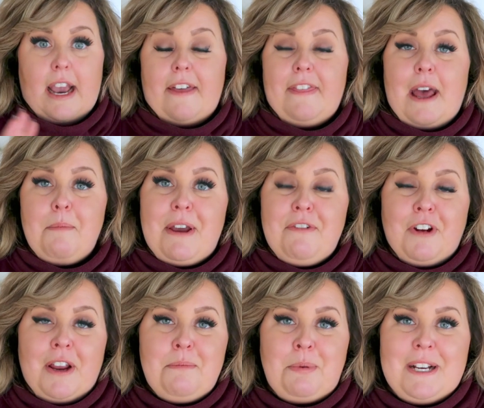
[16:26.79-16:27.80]
And that, my
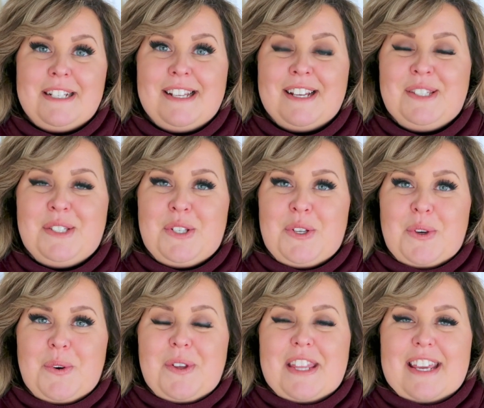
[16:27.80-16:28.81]
friend, brings us
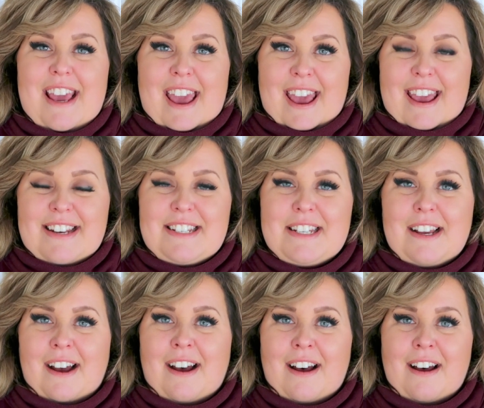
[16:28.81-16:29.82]
to the end
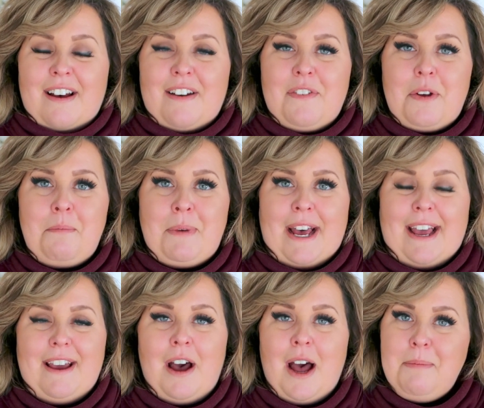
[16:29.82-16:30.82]
of
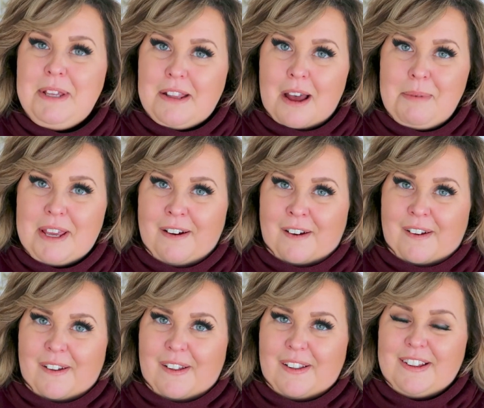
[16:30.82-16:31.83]
my Hobby Lobby
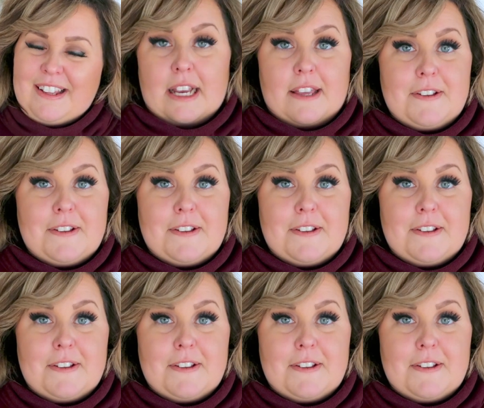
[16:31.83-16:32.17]
haul.